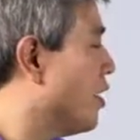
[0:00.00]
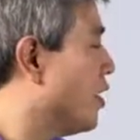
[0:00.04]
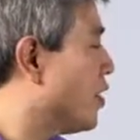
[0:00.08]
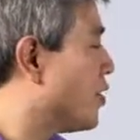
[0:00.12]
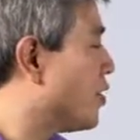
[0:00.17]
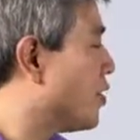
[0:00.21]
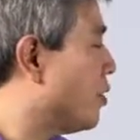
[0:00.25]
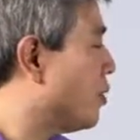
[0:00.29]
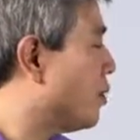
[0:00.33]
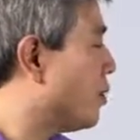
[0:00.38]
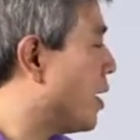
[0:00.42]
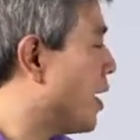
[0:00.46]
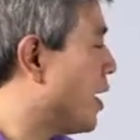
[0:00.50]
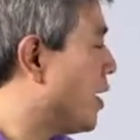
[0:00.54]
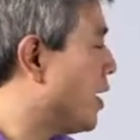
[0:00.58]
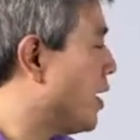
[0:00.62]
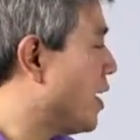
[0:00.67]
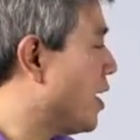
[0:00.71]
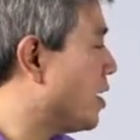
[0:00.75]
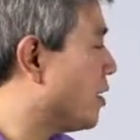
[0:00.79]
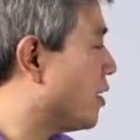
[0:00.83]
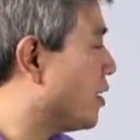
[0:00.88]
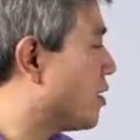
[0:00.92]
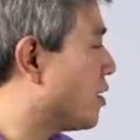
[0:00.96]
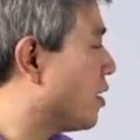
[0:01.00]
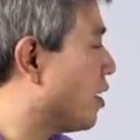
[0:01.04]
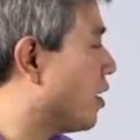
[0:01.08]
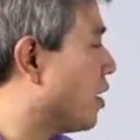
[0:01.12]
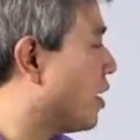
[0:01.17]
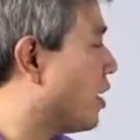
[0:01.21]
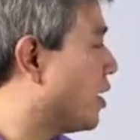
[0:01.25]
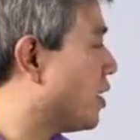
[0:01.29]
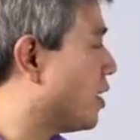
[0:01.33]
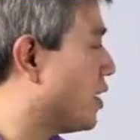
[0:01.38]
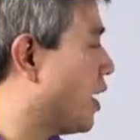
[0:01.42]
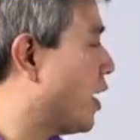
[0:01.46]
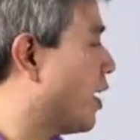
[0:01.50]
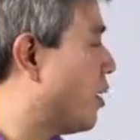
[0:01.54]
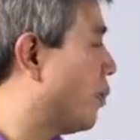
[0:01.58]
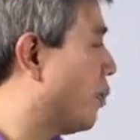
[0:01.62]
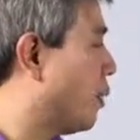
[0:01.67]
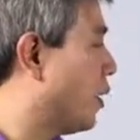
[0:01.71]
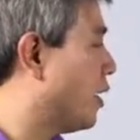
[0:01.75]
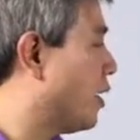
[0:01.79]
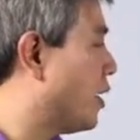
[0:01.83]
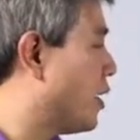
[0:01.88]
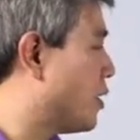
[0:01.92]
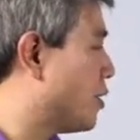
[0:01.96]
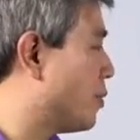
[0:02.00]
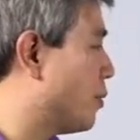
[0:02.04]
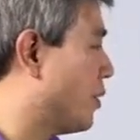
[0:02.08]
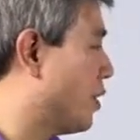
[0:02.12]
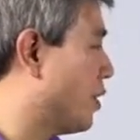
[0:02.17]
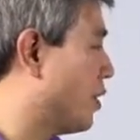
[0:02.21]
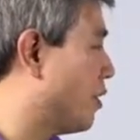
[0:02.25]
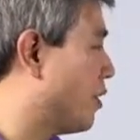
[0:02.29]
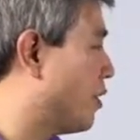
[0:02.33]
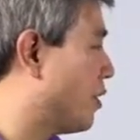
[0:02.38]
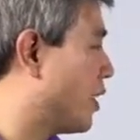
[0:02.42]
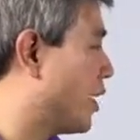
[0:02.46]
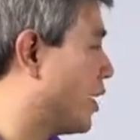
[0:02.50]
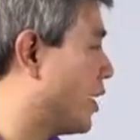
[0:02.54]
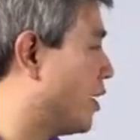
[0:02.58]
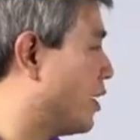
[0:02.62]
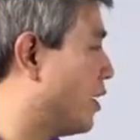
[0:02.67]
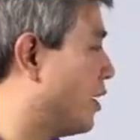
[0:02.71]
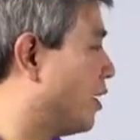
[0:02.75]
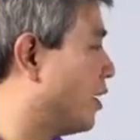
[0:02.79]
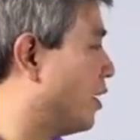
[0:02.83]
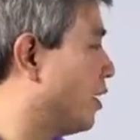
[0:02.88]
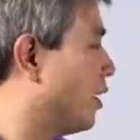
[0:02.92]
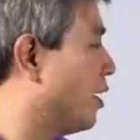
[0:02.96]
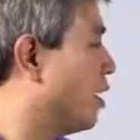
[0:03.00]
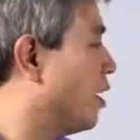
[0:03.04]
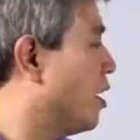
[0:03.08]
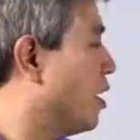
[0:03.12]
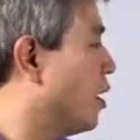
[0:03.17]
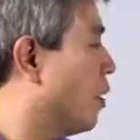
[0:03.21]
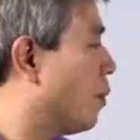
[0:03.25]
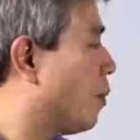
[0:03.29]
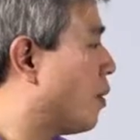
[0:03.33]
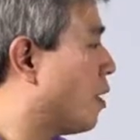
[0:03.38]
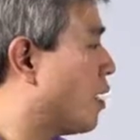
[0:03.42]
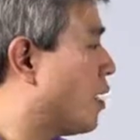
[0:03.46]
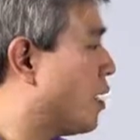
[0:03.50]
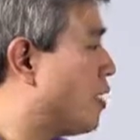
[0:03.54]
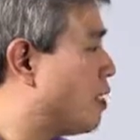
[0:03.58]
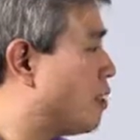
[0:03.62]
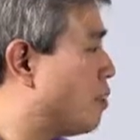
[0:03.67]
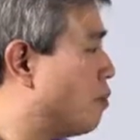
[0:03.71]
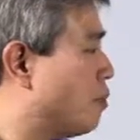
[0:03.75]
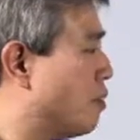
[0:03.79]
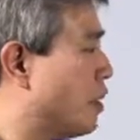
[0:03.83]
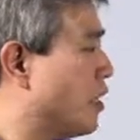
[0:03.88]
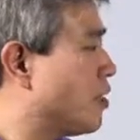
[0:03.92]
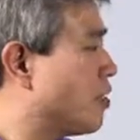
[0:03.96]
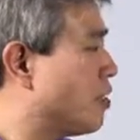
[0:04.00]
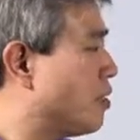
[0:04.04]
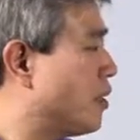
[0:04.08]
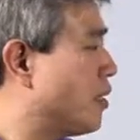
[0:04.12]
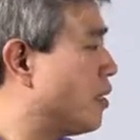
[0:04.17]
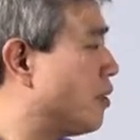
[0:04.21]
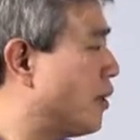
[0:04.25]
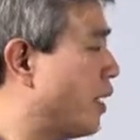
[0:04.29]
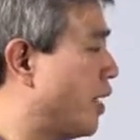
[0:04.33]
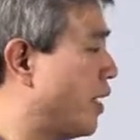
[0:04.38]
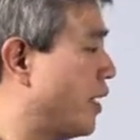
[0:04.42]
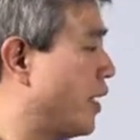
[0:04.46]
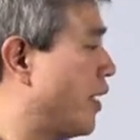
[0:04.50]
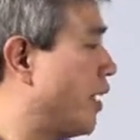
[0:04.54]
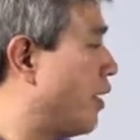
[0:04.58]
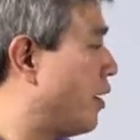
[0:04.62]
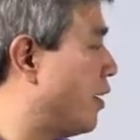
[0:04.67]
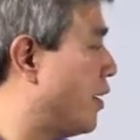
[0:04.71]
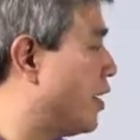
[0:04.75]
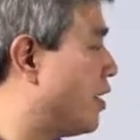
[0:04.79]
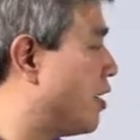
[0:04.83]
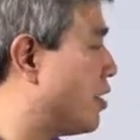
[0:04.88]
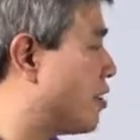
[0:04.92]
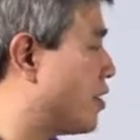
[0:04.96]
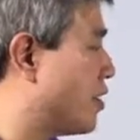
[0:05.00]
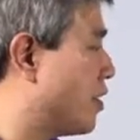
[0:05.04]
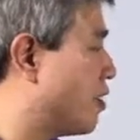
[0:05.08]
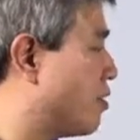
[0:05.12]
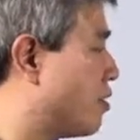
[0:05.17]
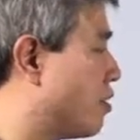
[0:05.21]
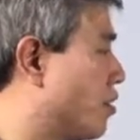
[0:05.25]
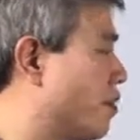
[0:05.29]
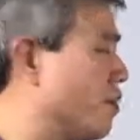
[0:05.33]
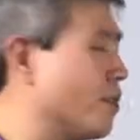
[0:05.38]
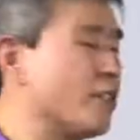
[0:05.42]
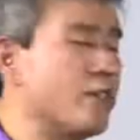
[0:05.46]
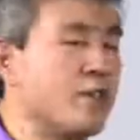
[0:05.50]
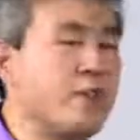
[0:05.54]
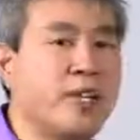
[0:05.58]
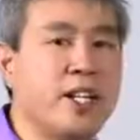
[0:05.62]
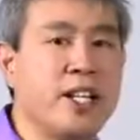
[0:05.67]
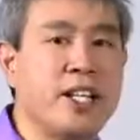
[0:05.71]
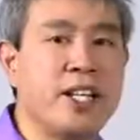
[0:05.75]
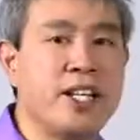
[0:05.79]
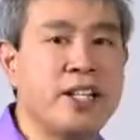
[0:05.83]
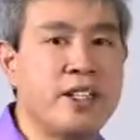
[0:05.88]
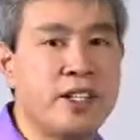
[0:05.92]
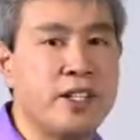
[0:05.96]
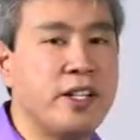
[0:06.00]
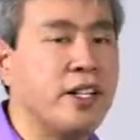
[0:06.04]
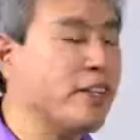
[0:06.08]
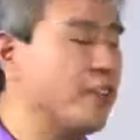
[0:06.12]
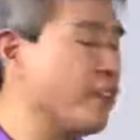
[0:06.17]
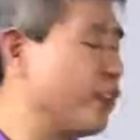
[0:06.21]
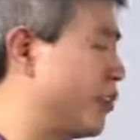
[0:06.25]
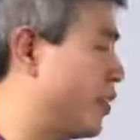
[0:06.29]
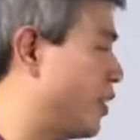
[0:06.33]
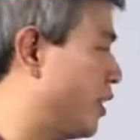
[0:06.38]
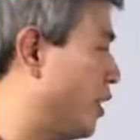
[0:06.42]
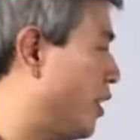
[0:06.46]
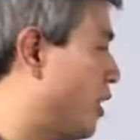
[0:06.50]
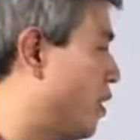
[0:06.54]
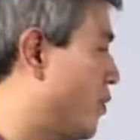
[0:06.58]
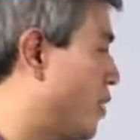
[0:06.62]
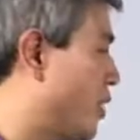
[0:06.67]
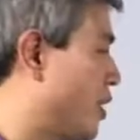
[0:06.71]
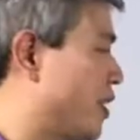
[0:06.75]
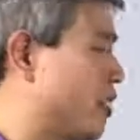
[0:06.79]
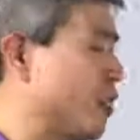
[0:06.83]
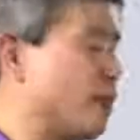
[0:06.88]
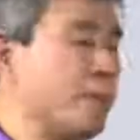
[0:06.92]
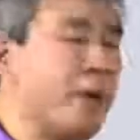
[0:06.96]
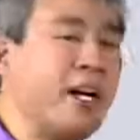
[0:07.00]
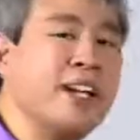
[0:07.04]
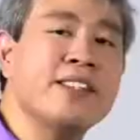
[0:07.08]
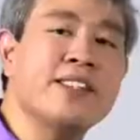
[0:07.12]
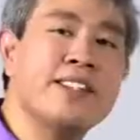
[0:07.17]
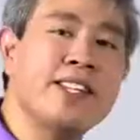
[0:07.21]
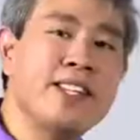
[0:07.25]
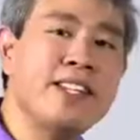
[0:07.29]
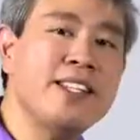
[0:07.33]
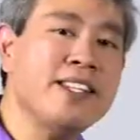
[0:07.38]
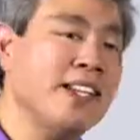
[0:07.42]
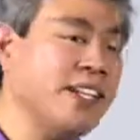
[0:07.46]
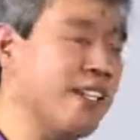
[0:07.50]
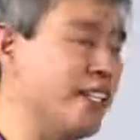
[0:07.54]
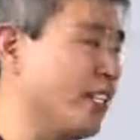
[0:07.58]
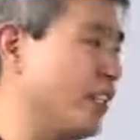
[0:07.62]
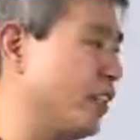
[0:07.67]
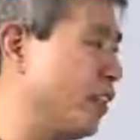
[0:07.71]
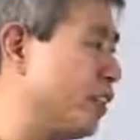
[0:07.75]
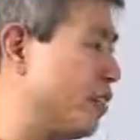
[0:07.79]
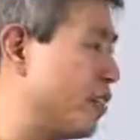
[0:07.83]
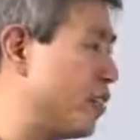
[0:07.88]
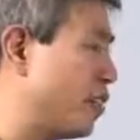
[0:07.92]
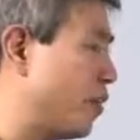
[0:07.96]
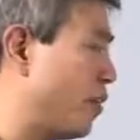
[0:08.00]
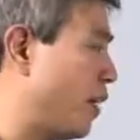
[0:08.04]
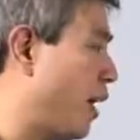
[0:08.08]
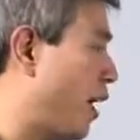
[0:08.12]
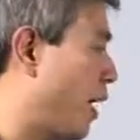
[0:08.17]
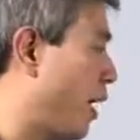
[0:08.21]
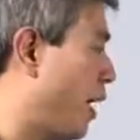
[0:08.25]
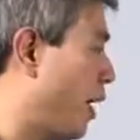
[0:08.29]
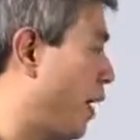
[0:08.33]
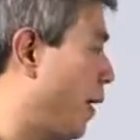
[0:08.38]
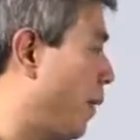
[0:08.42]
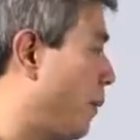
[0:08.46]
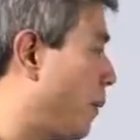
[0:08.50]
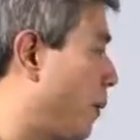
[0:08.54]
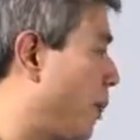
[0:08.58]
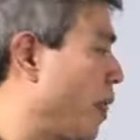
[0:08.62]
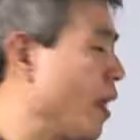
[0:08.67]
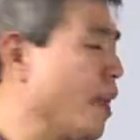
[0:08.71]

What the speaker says: So right now, the target that I want is 100 candela, whereas measuring right now in the center of the screen is 111. It's about 10 candelas too high.